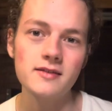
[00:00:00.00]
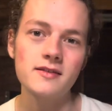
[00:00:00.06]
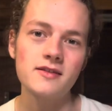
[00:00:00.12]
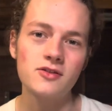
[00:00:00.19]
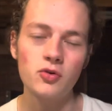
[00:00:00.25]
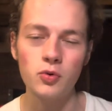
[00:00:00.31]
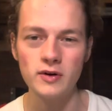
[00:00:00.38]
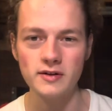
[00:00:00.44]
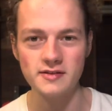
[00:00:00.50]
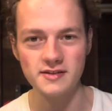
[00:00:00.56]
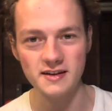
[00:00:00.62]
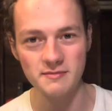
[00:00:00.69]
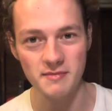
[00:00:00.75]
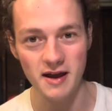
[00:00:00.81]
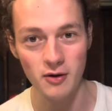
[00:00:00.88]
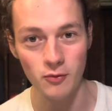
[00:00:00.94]

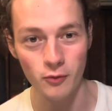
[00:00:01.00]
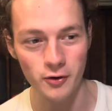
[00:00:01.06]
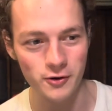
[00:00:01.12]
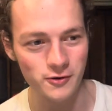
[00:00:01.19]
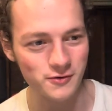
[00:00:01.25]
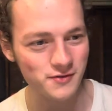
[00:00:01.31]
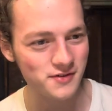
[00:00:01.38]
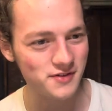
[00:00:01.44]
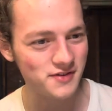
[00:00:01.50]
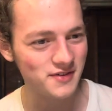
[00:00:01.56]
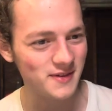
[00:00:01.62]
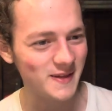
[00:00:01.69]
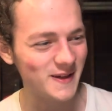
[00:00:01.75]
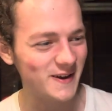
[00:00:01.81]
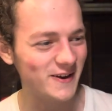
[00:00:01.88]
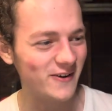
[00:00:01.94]
twisting my words
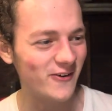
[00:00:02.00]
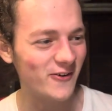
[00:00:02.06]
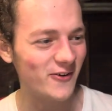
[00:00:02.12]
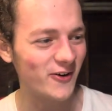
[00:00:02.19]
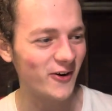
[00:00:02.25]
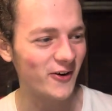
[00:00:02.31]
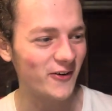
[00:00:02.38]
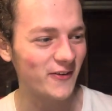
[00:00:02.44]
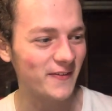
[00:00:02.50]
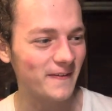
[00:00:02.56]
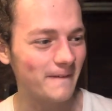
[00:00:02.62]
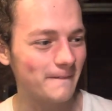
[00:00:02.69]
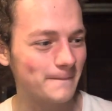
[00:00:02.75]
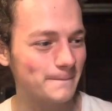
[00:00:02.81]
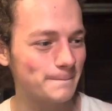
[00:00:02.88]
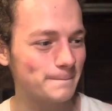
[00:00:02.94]
or
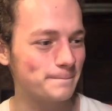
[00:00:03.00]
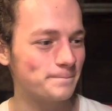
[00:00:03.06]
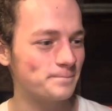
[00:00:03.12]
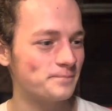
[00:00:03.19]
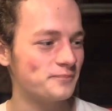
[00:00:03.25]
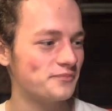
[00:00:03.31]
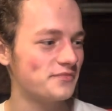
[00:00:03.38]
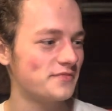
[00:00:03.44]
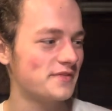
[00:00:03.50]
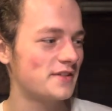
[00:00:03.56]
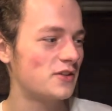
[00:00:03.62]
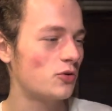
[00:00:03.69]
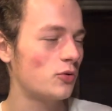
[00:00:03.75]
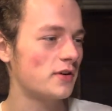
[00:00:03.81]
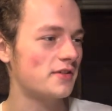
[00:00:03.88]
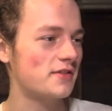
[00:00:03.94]

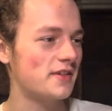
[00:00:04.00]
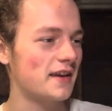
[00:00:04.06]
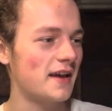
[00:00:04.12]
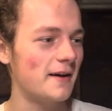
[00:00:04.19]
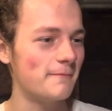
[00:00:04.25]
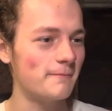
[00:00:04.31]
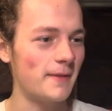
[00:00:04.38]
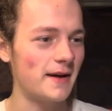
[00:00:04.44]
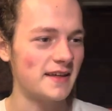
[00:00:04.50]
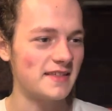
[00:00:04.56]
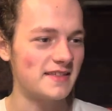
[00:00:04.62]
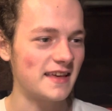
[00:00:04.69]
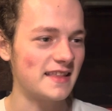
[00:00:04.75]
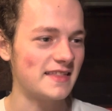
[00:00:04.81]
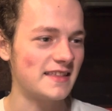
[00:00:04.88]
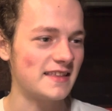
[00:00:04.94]
twisting up my
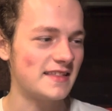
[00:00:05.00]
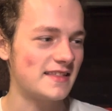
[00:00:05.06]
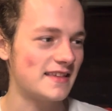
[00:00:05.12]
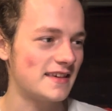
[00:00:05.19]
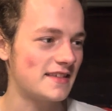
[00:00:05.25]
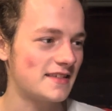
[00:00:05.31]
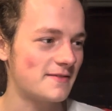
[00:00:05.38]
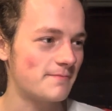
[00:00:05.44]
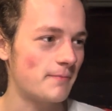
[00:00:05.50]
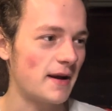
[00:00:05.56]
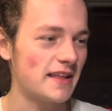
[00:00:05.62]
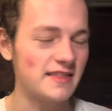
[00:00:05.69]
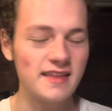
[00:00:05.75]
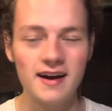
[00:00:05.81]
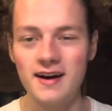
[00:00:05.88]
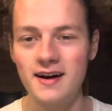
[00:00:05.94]
sentences, my
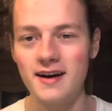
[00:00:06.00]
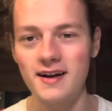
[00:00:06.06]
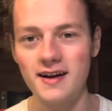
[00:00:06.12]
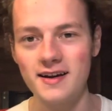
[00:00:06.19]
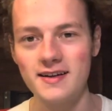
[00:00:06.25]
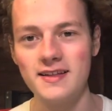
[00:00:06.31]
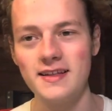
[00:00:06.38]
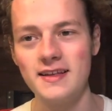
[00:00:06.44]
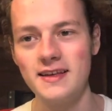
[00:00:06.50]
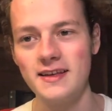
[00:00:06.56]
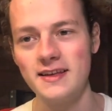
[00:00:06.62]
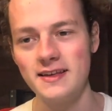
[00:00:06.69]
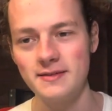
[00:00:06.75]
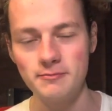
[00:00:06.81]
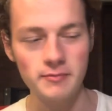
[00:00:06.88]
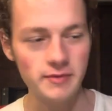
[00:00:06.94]
tongue,
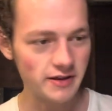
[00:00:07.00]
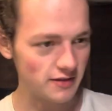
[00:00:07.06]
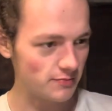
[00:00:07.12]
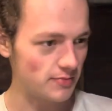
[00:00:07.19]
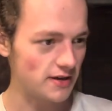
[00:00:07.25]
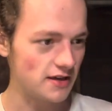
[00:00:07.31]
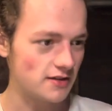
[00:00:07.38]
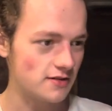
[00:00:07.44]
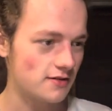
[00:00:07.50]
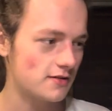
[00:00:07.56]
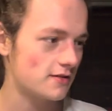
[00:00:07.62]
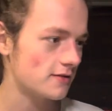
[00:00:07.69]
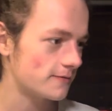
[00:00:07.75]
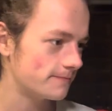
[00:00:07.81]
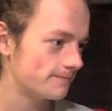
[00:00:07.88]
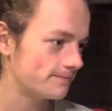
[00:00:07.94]
my
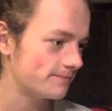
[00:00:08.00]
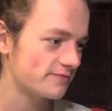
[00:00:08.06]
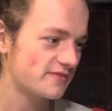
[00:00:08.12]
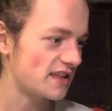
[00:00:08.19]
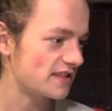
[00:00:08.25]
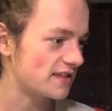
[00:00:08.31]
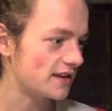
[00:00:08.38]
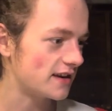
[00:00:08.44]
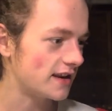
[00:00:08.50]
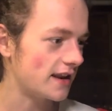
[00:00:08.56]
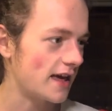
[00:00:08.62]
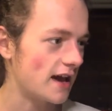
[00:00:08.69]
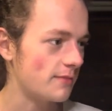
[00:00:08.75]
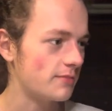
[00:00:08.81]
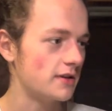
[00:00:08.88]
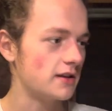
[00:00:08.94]
speech. That didn't
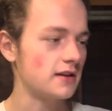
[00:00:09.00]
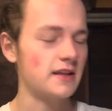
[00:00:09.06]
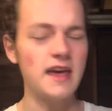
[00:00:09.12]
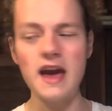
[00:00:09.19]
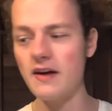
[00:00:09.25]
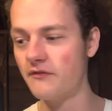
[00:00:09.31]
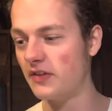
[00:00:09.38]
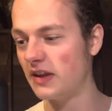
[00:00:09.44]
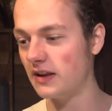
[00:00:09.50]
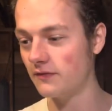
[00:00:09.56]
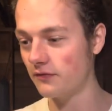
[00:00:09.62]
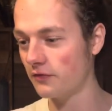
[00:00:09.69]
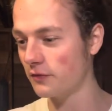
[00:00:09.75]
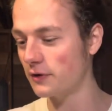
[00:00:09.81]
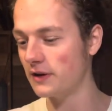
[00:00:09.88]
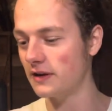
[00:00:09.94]
happen. Caffeine
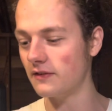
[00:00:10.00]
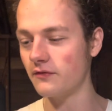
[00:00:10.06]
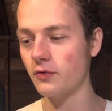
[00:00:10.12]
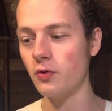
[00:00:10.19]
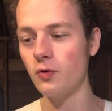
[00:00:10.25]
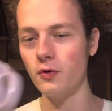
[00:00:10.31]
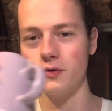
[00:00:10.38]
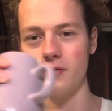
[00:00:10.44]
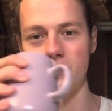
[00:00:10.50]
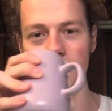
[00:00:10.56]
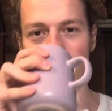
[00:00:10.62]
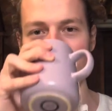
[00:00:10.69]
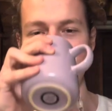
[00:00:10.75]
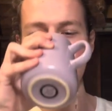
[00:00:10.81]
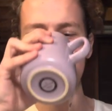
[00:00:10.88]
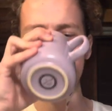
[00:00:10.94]
free, of course.
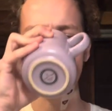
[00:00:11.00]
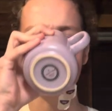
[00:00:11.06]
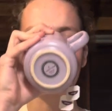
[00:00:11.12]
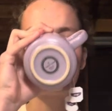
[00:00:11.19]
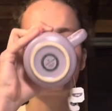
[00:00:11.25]
And